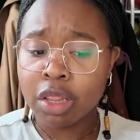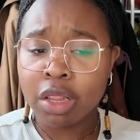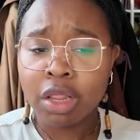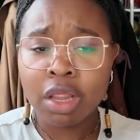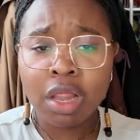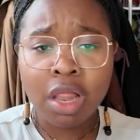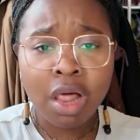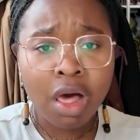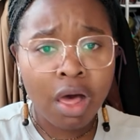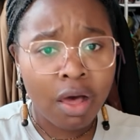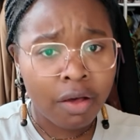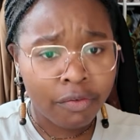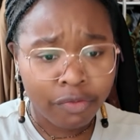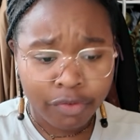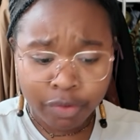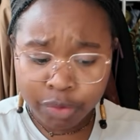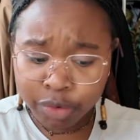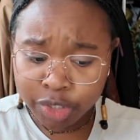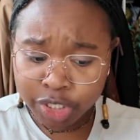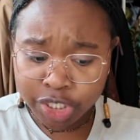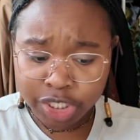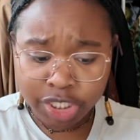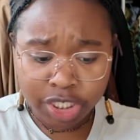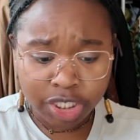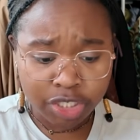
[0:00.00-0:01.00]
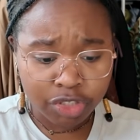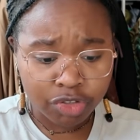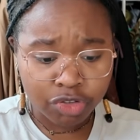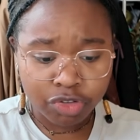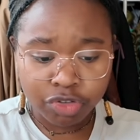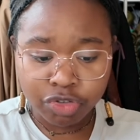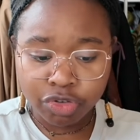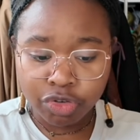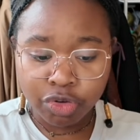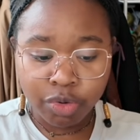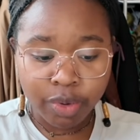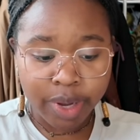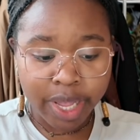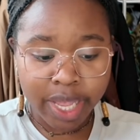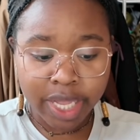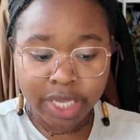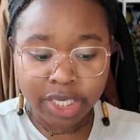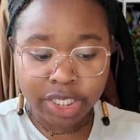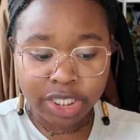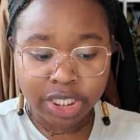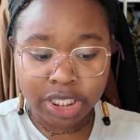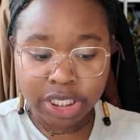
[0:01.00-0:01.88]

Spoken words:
Love what she's doing.